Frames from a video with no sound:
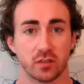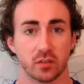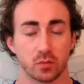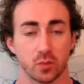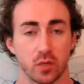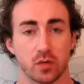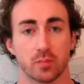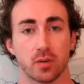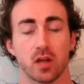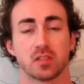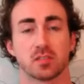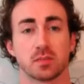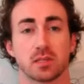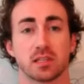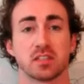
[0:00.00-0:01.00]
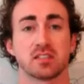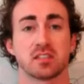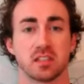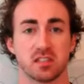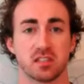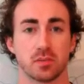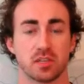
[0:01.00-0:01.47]
We're approximately
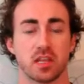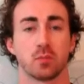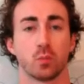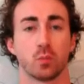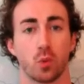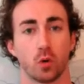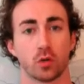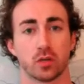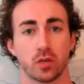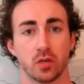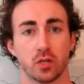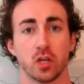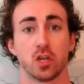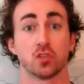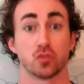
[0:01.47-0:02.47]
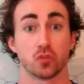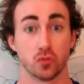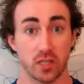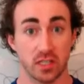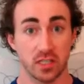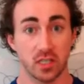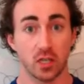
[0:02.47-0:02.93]
60% water.
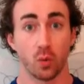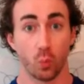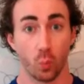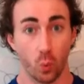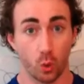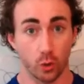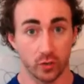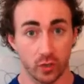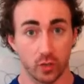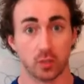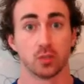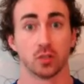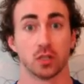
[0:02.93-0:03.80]
Drink water.